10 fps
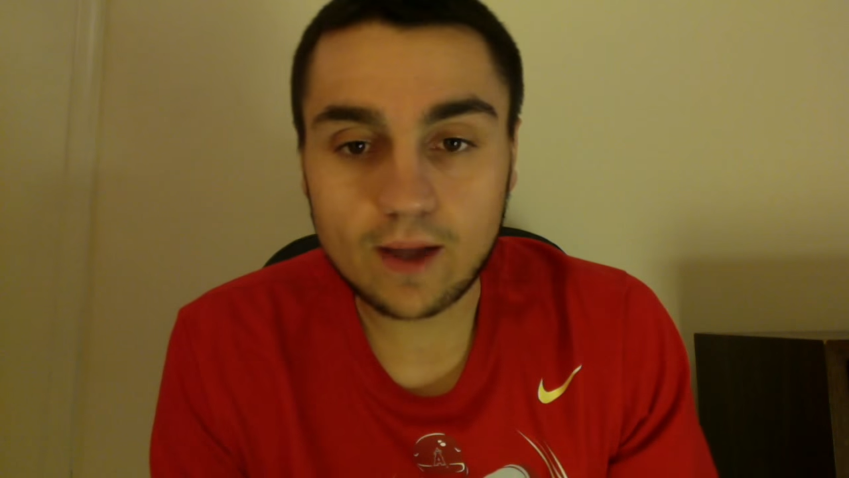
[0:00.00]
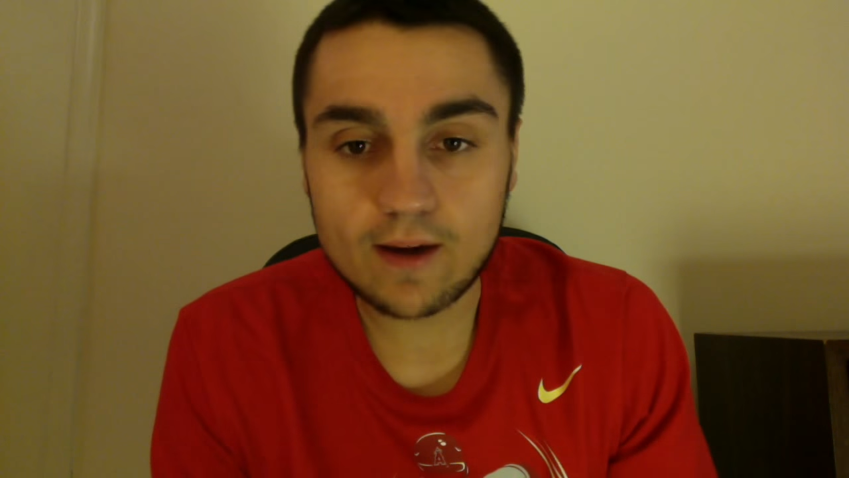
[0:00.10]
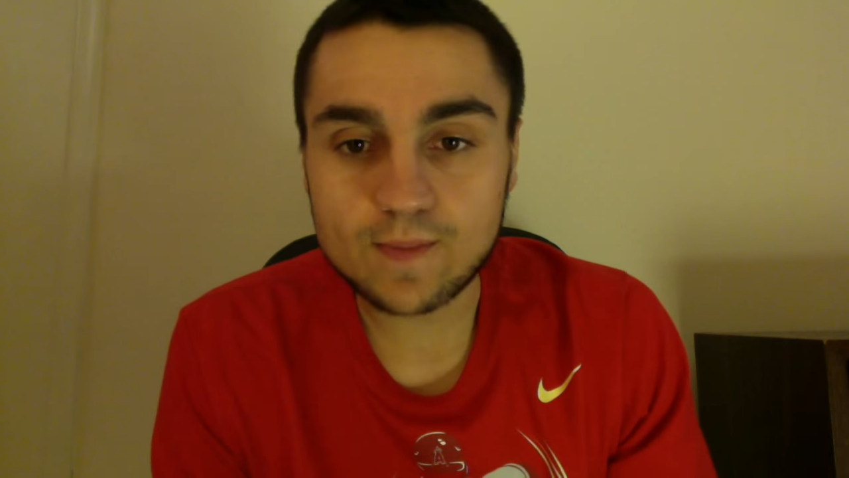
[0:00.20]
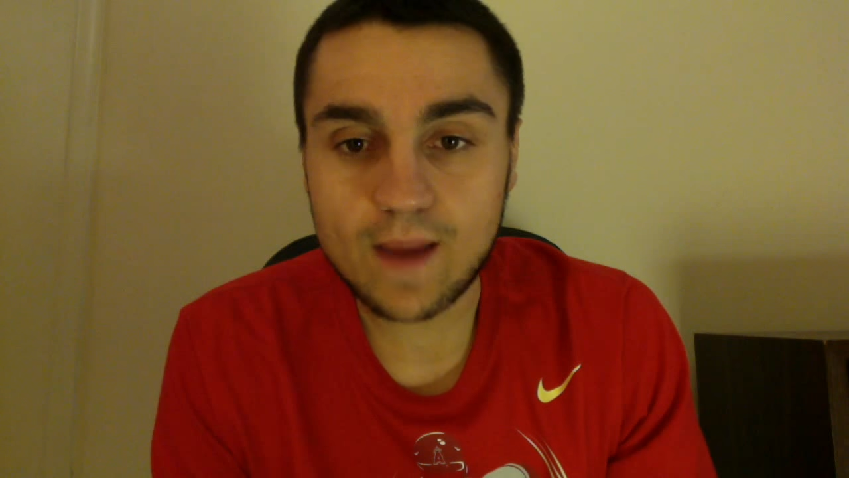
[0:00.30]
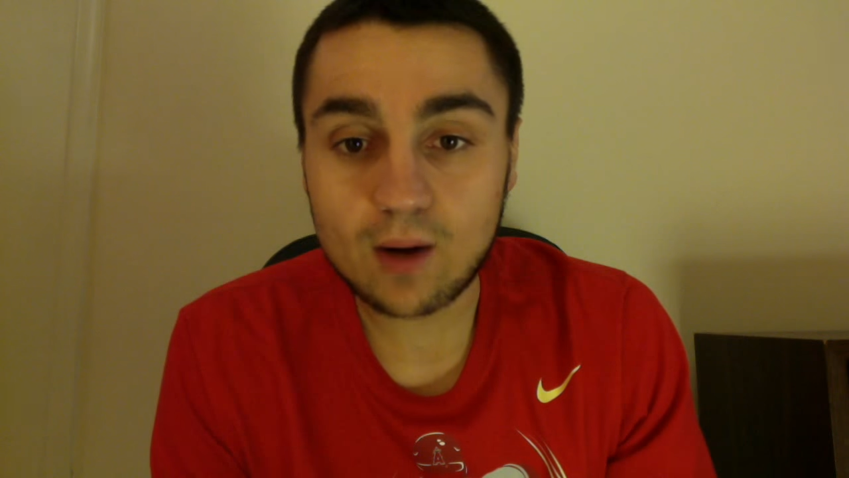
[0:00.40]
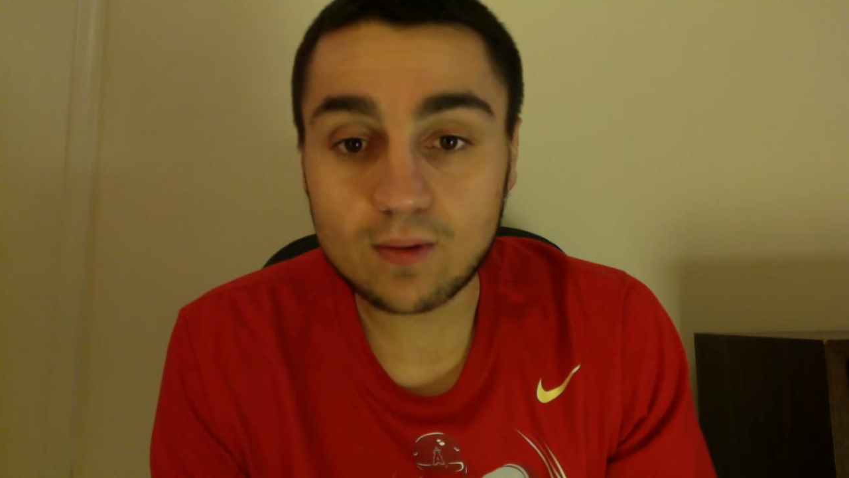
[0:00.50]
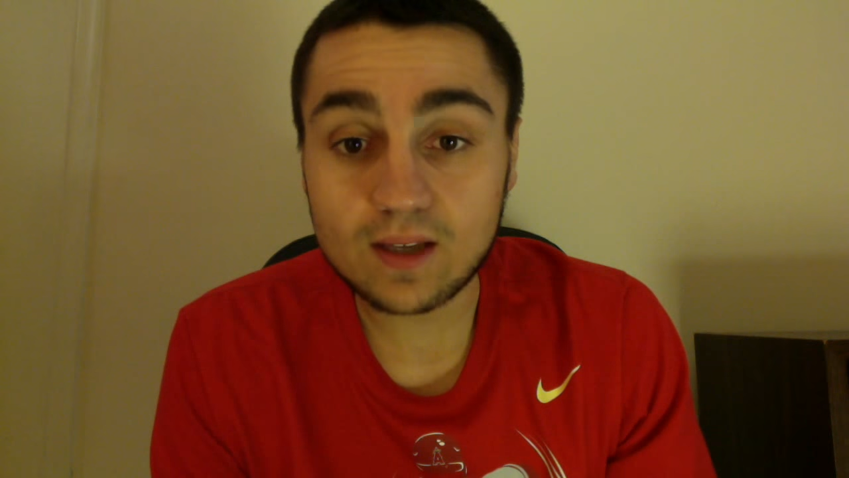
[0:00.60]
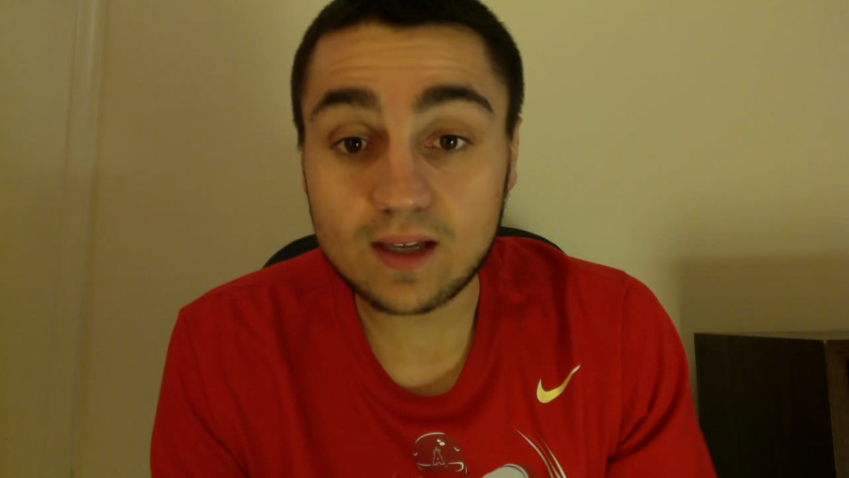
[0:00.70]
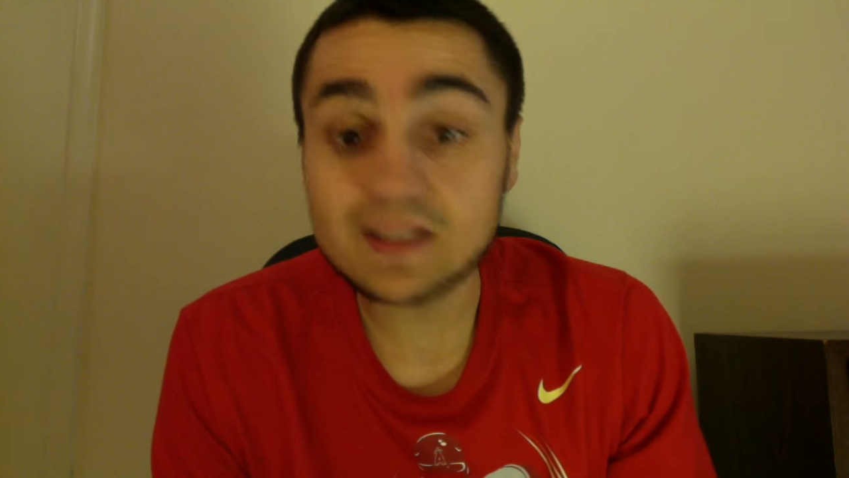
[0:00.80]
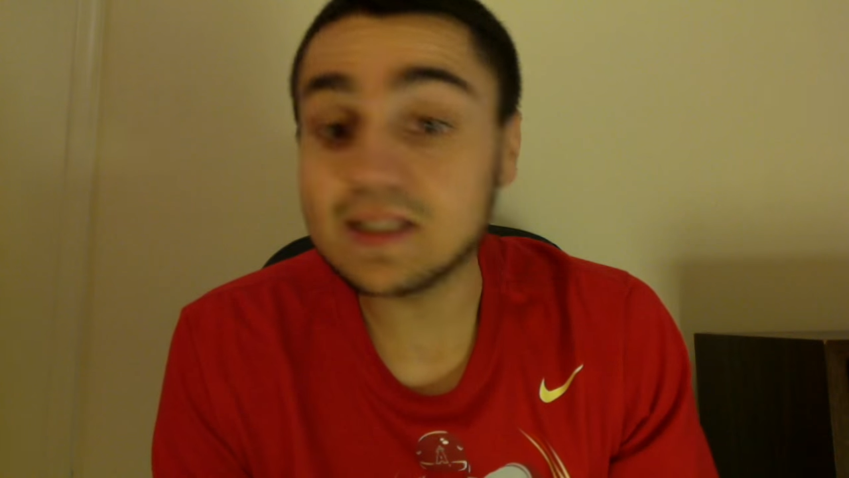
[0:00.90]
Now he's back
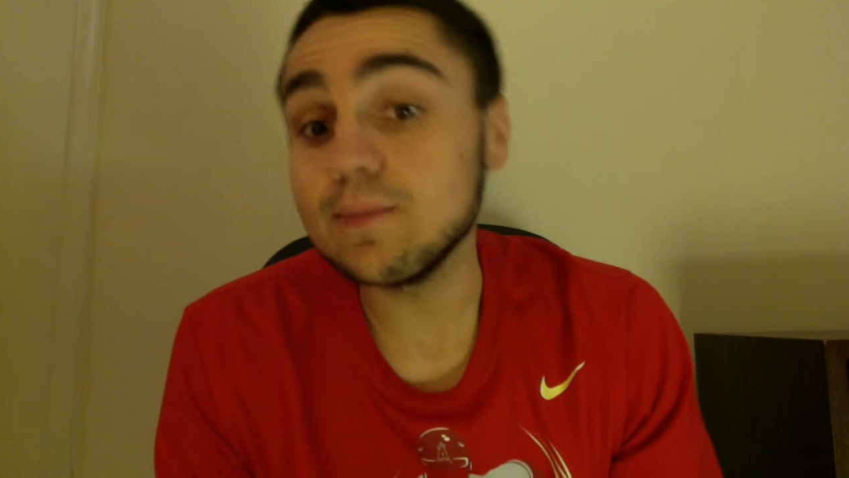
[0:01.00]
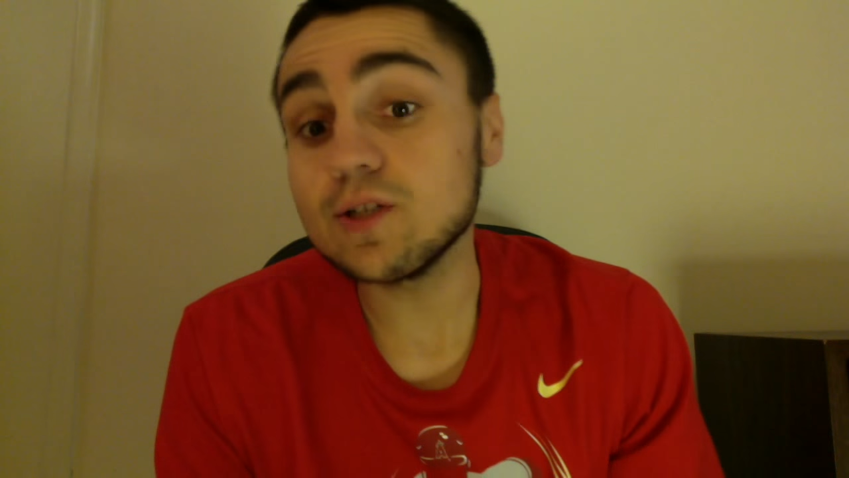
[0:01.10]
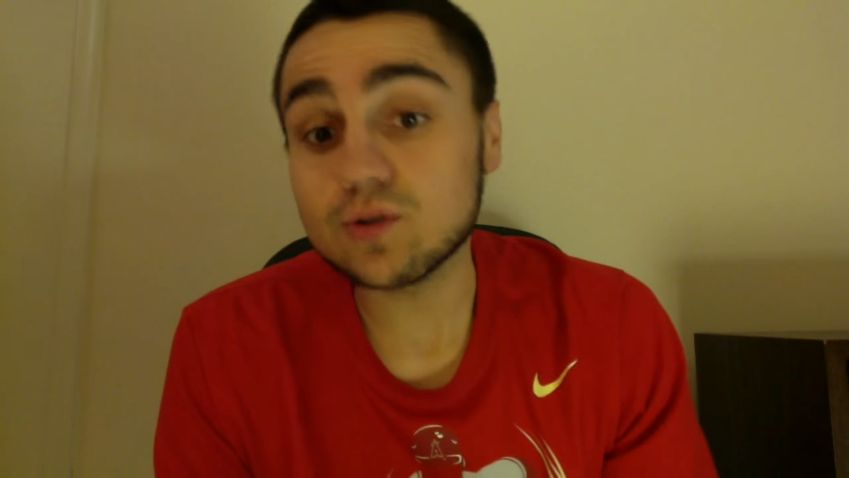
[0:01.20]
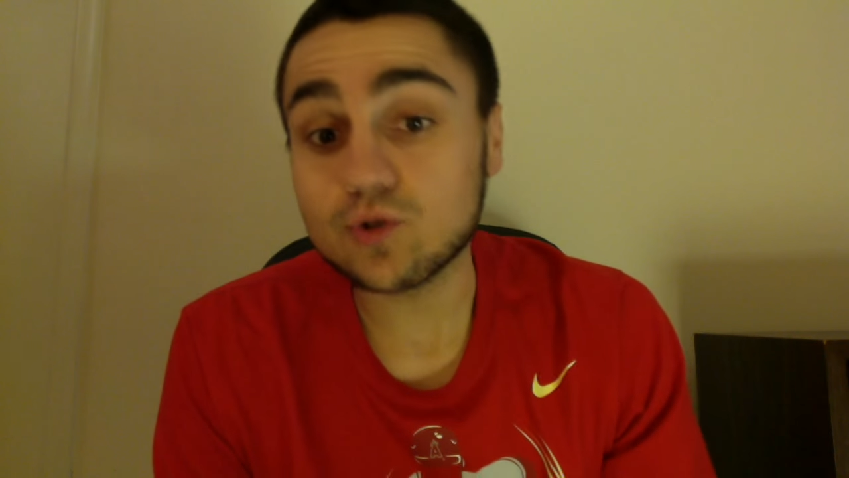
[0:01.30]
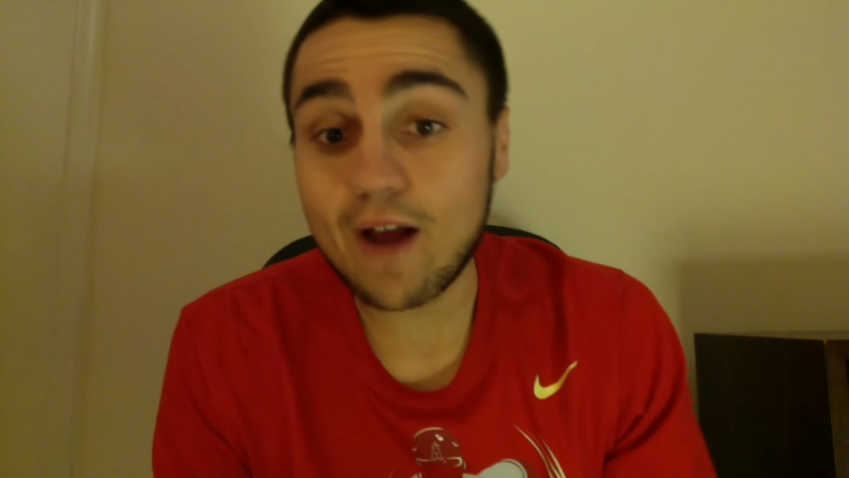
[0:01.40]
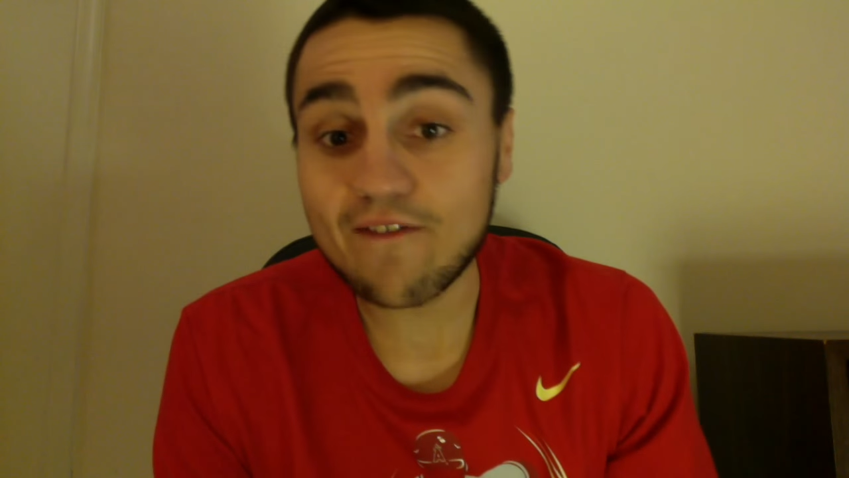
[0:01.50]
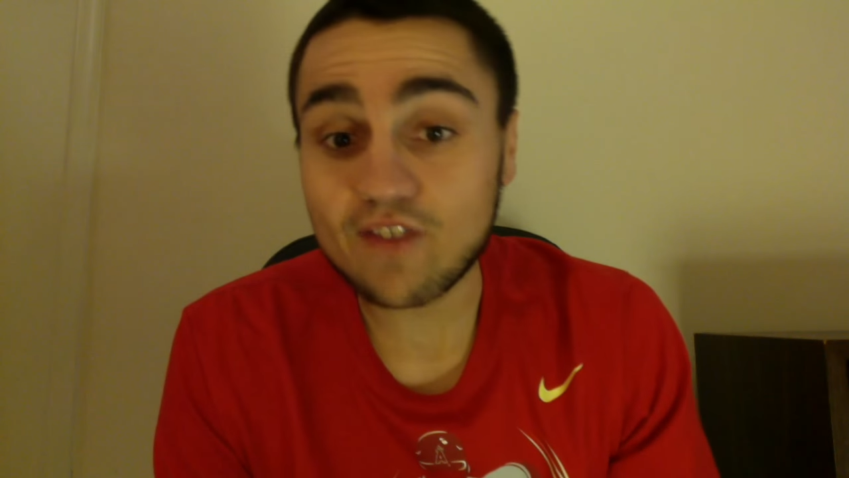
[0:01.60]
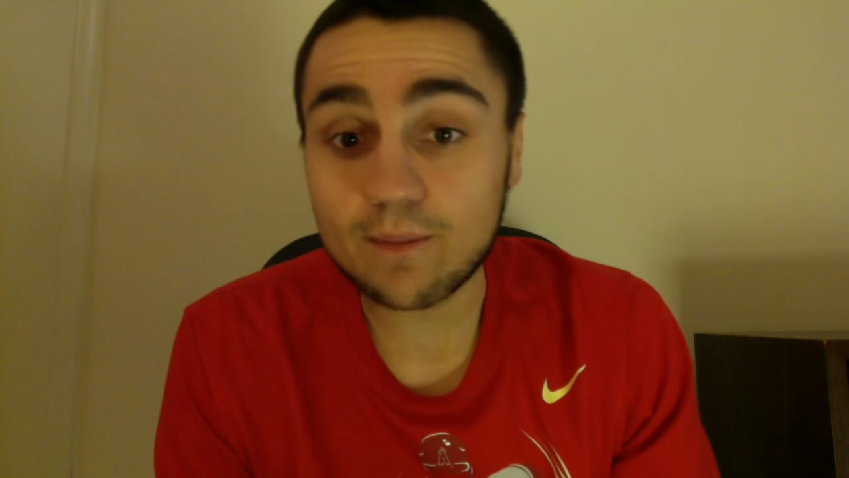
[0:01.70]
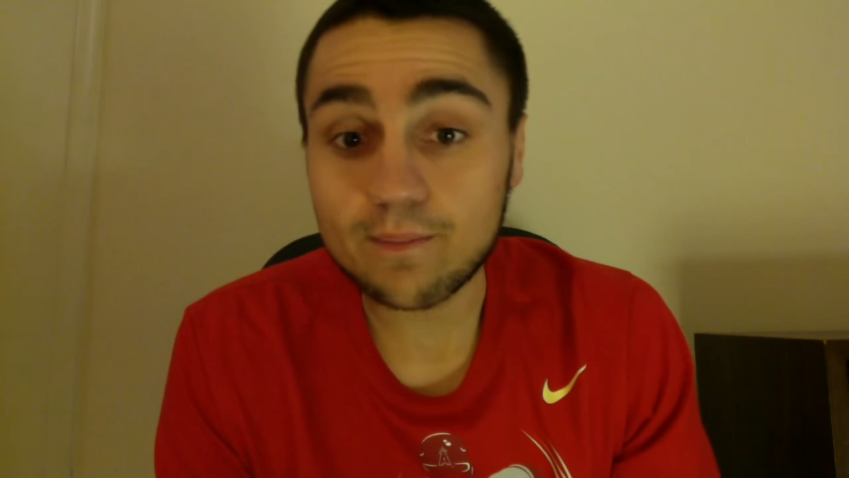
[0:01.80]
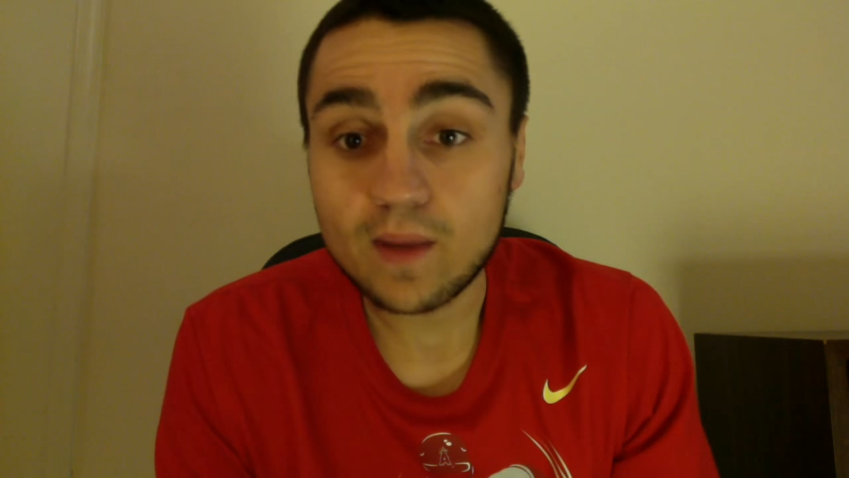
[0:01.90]
with uh, the team that's
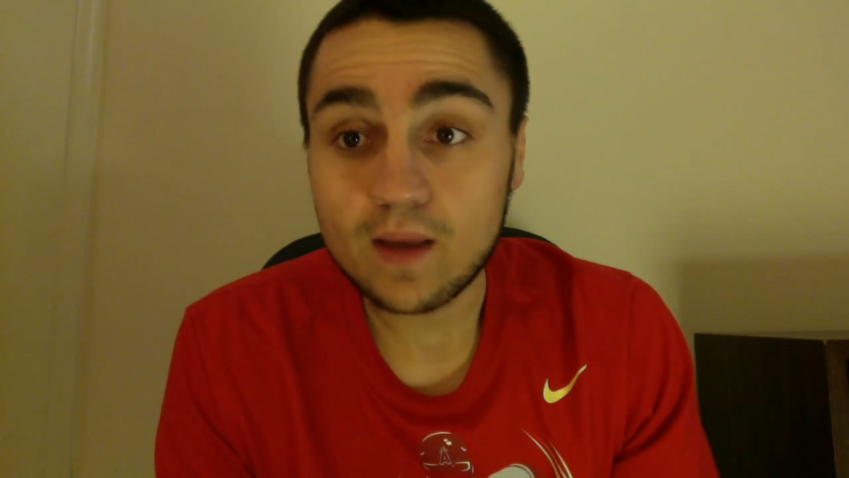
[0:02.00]
drafted him.